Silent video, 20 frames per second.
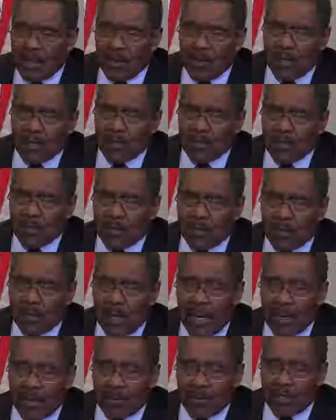wasn't
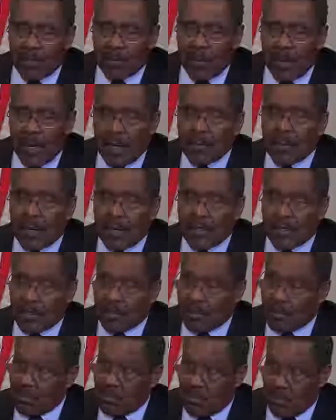sure how to respond, but I
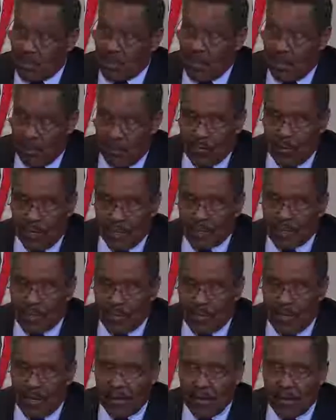said
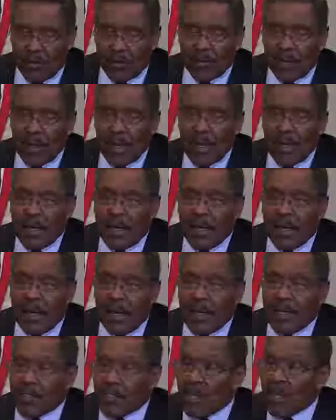graciously, thank you.
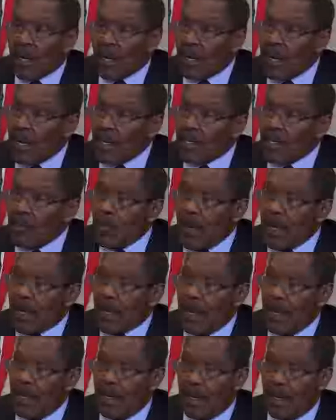And he said, I'd like to
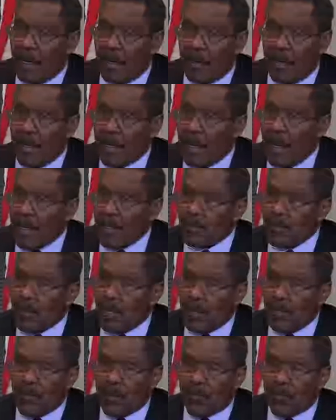make an
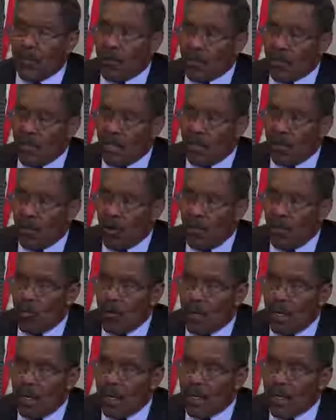announcement of it first thing tomorrow
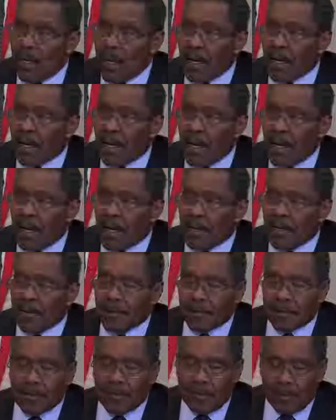morning at 9:00.
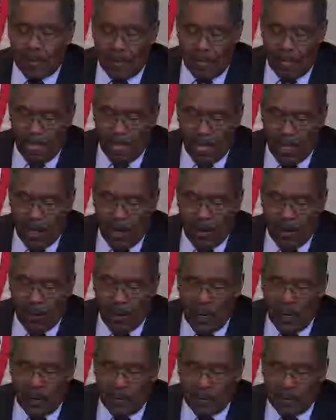
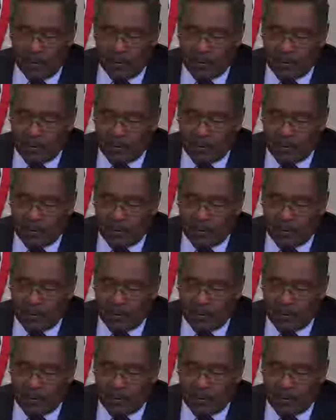Well,